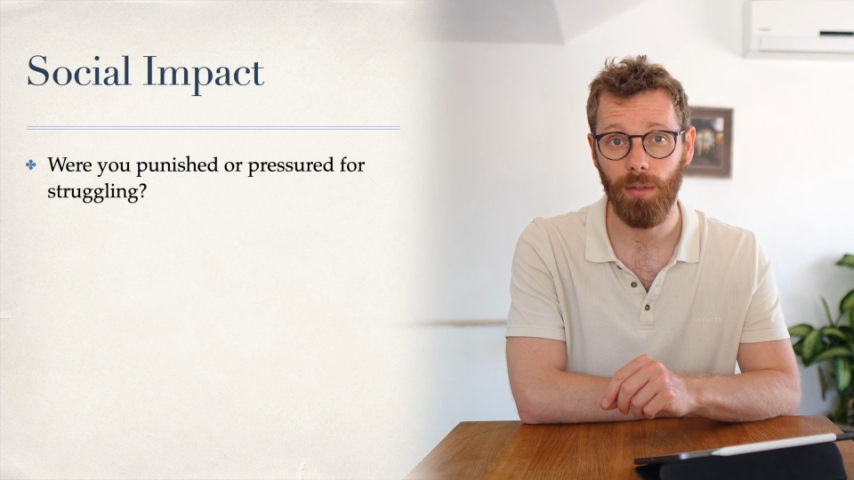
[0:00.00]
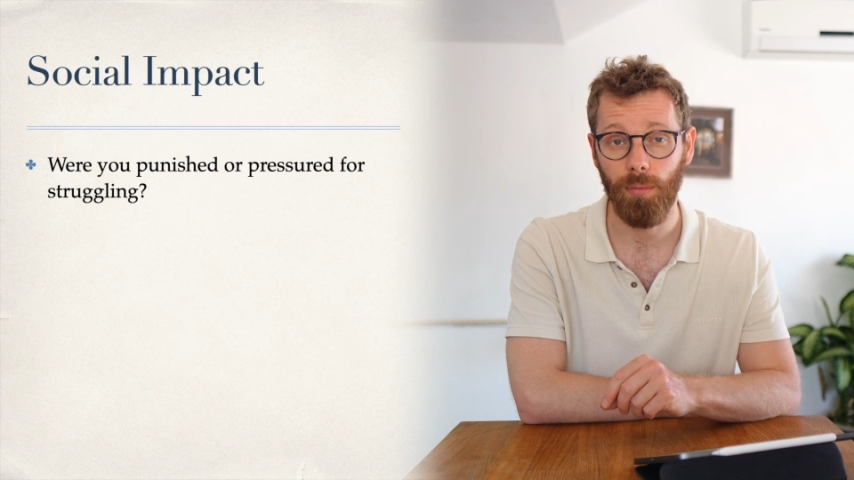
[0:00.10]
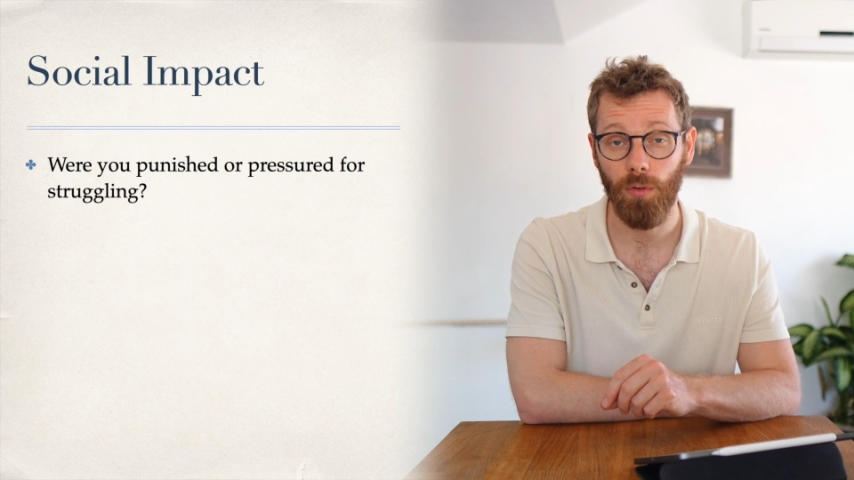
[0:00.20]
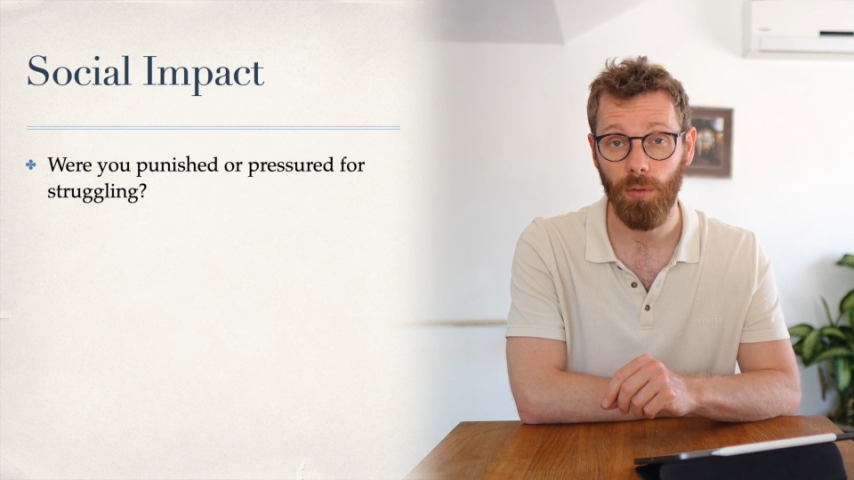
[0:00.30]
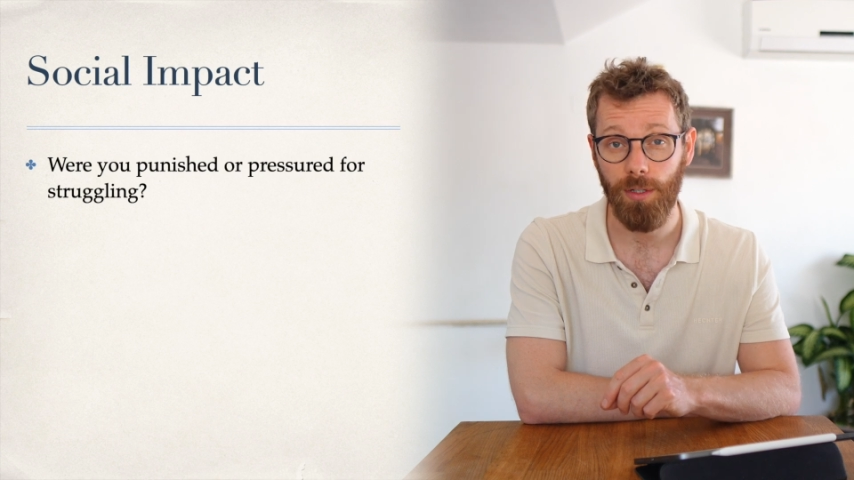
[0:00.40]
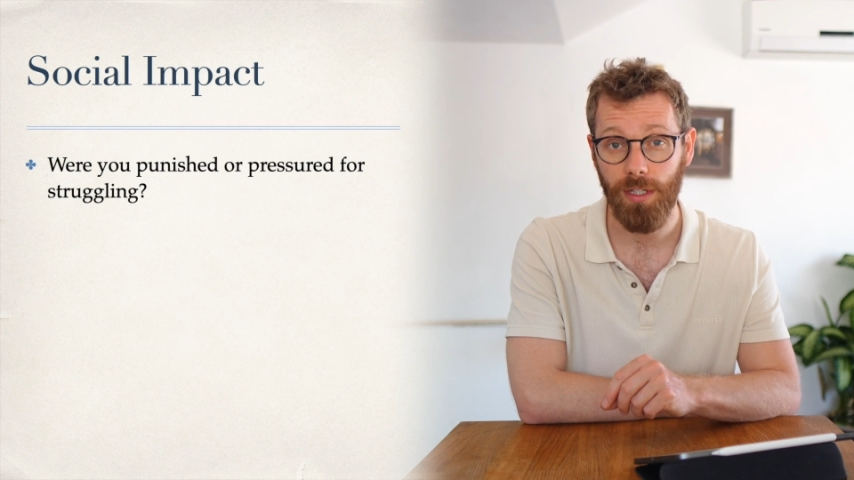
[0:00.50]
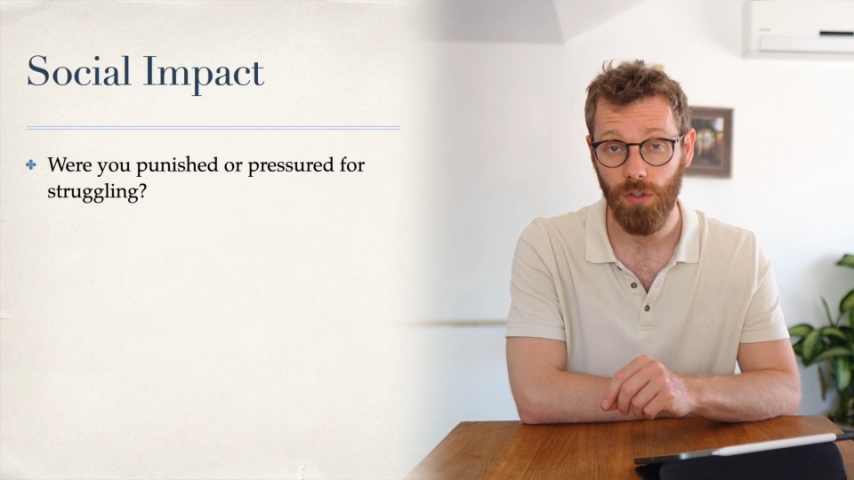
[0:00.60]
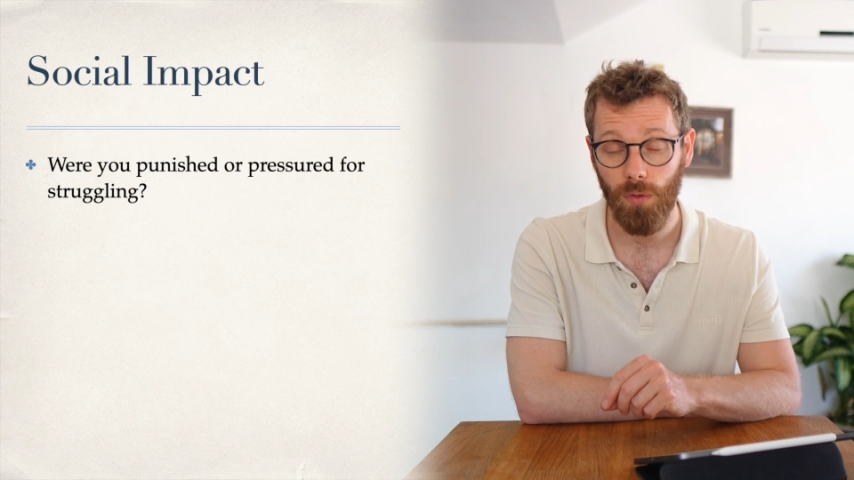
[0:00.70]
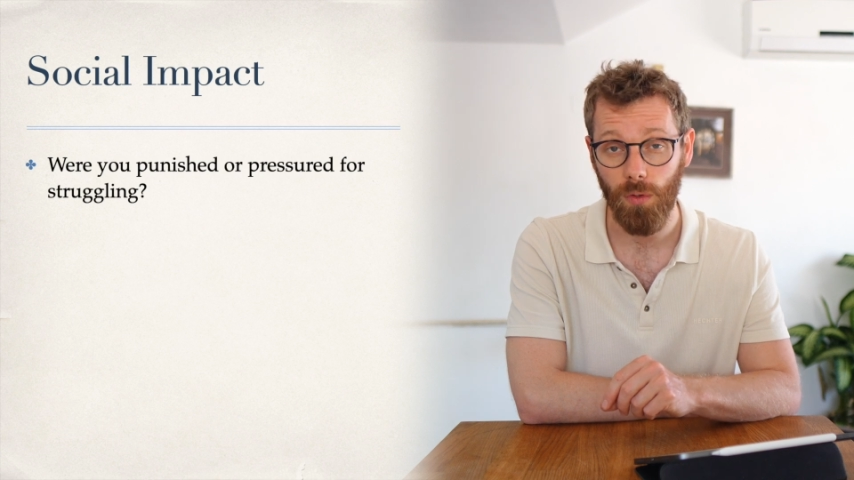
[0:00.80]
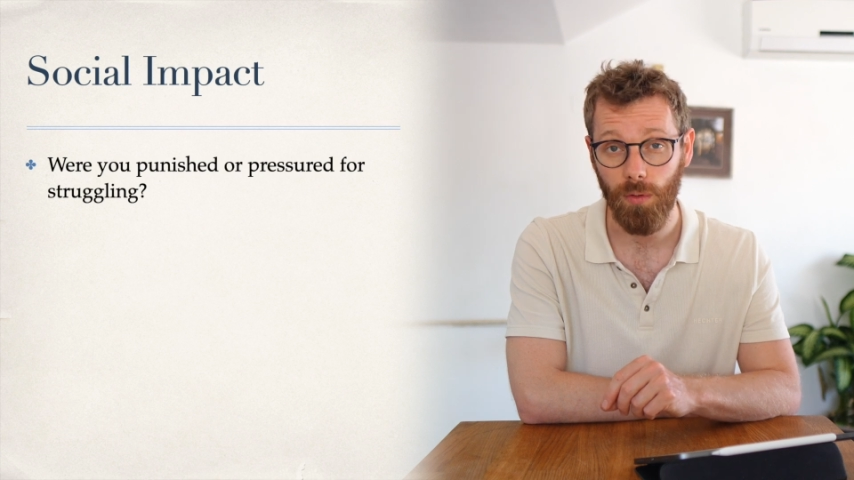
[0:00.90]
performance in
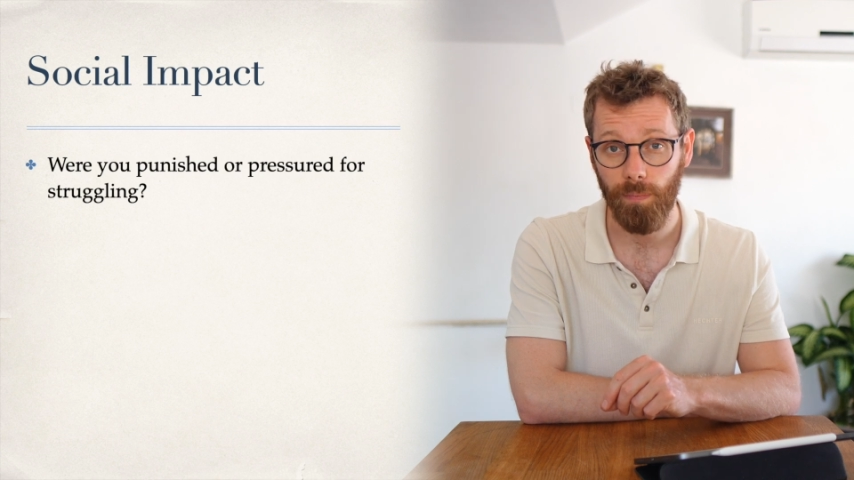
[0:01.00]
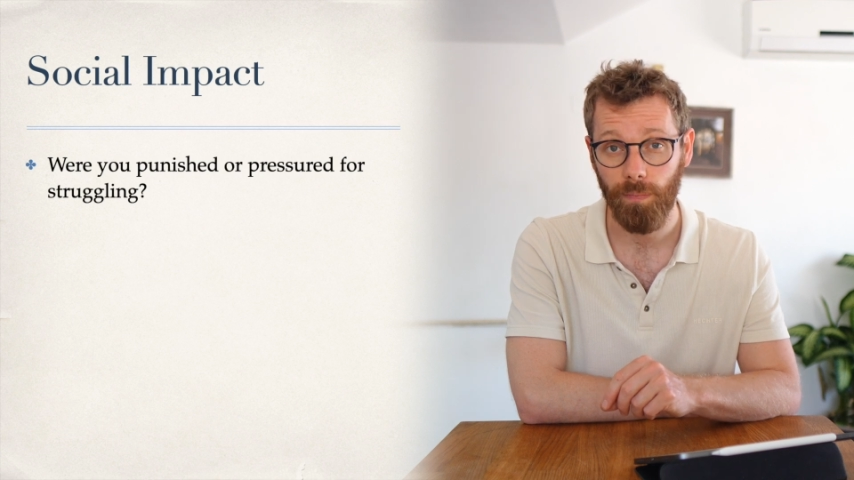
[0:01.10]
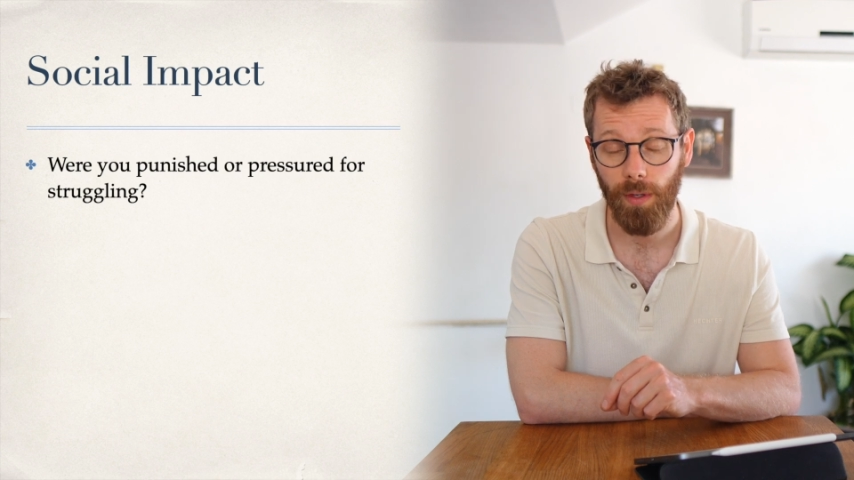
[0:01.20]
school?